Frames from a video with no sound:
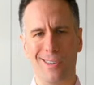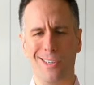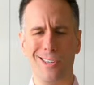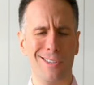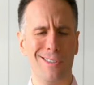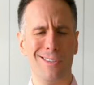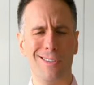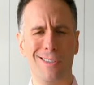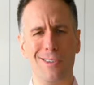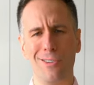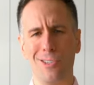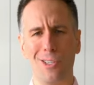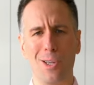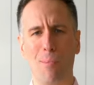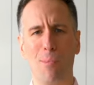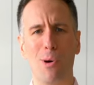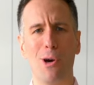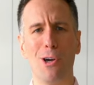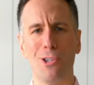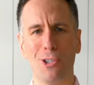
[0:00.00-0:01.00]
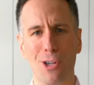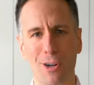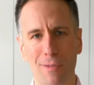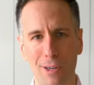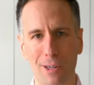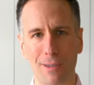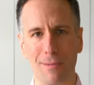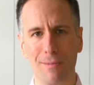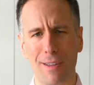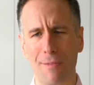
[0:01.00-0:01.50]
Just, they're just a
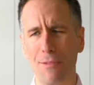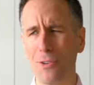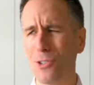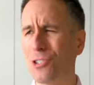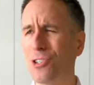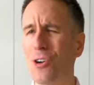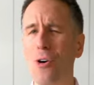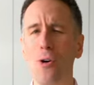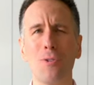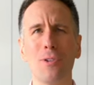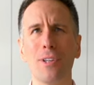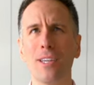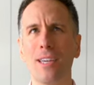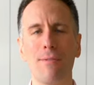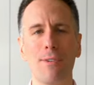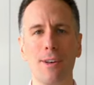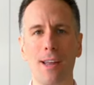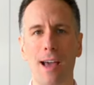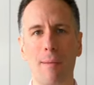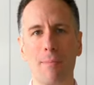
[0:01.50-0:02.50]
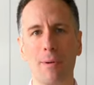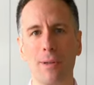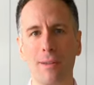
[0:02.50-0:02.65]
pushover. They've just totally given up.